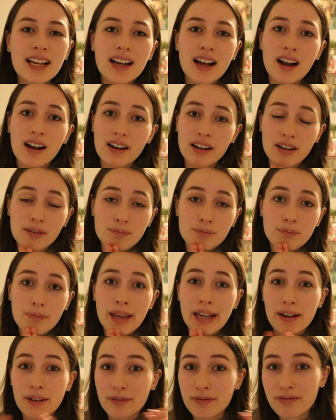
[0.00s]
I'm gonna
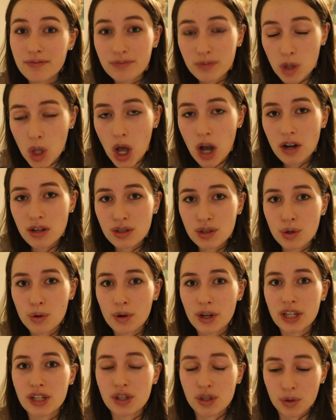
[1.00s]
make a long
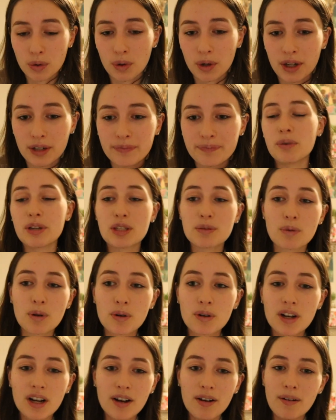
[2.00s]
story short. We
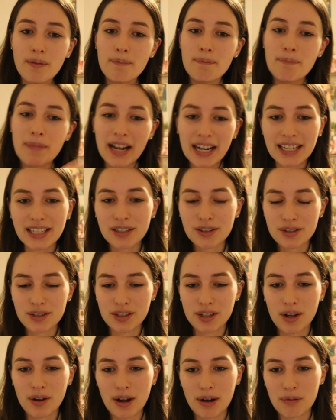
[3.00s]
spoke many years
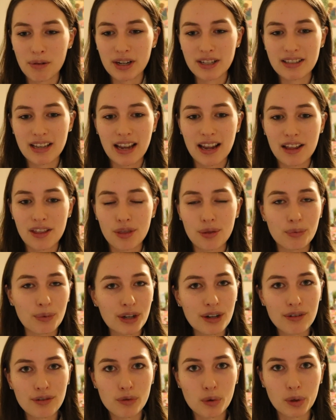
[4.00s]
ago. I want to say 3
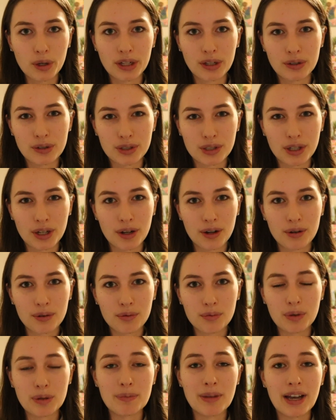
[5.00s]
or 4 years ago.
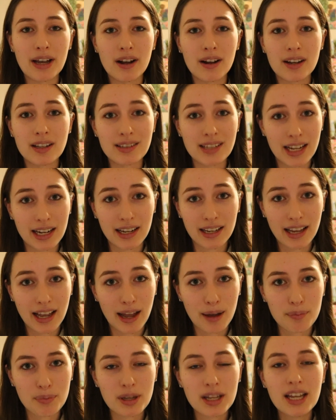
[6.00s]
We met on a dating
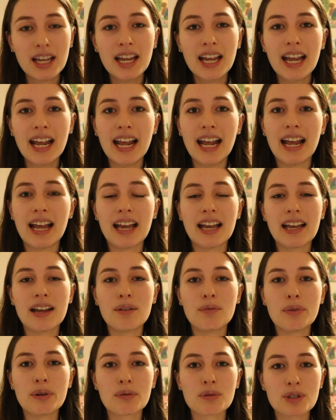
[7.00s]
app,
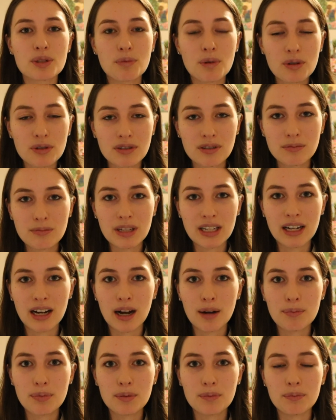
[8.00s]
and we were supposed to meet
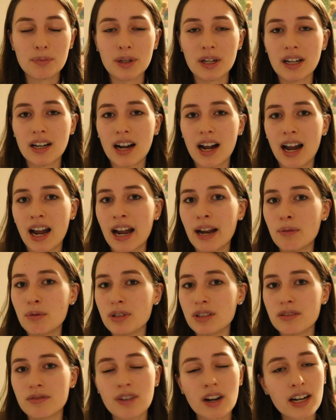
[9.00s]
up, but I
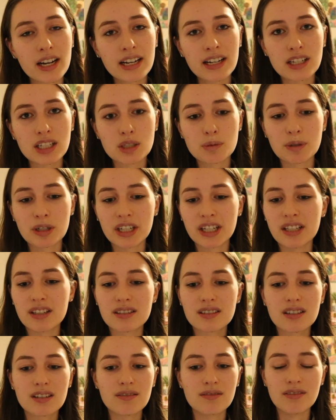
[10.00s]
was very
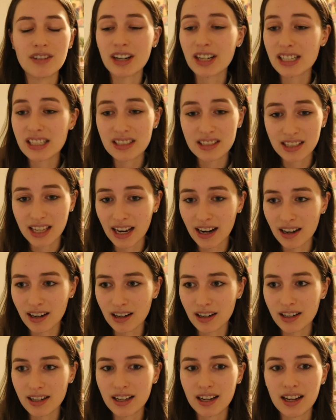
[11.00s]
inexperienced, very
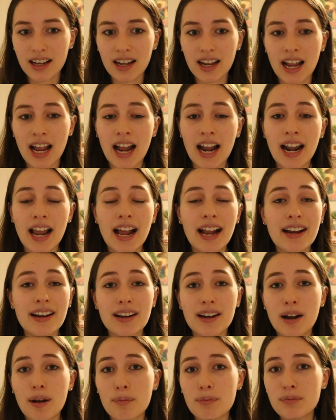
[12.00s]
scared, and I
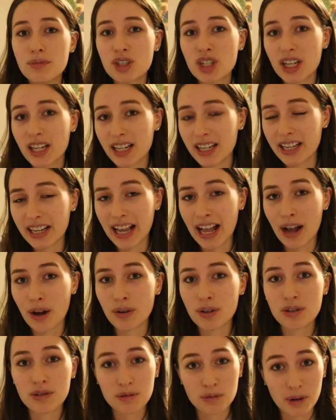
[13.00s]
ended up chickening
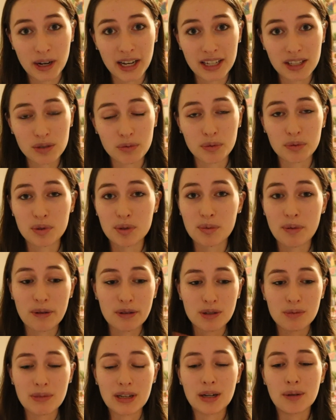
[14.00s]
out twice. We were supposed
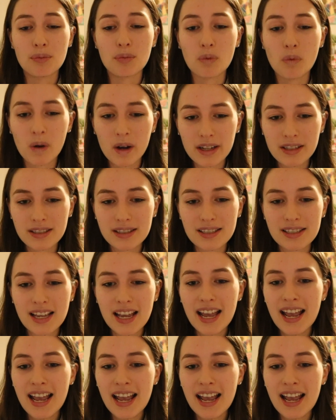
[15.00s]
to meet up once,